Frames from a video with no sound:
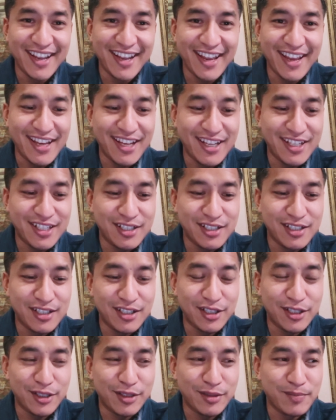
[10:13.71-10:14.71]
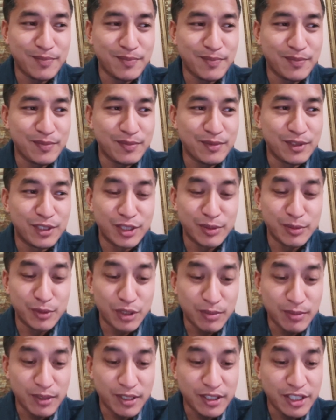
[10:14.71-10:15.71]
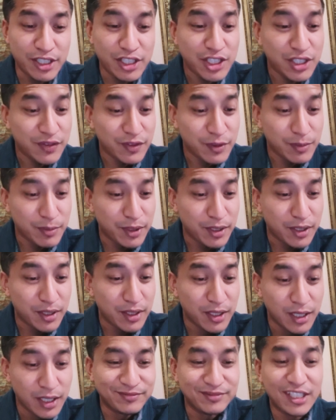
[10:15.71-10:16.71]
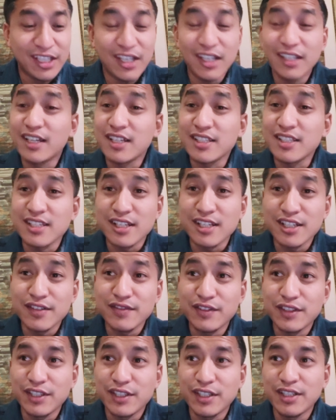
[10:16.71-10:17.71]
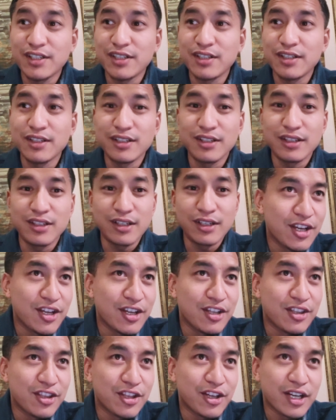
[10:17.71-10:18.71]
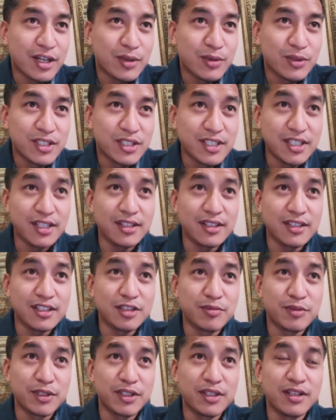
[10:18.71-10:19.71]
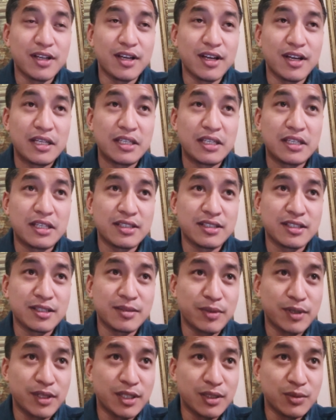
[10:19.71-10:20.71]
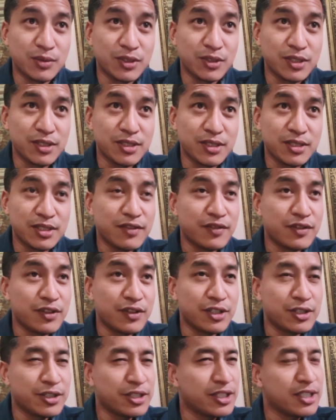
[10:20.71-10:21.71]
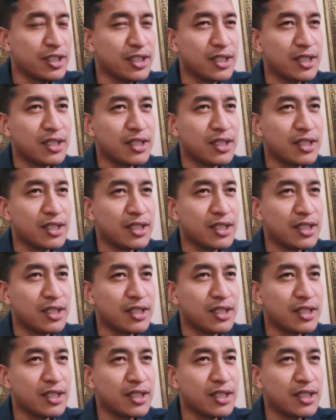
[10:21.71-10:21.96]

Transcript: and learn more about the history of Nepal. I guess I never thought I would say this, but I guess Nepal was never really